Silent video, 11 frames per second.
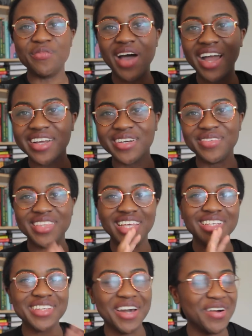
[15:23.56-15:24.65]
the back of
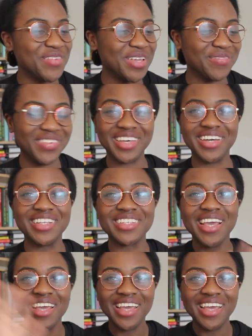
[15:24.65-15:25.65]
this comic because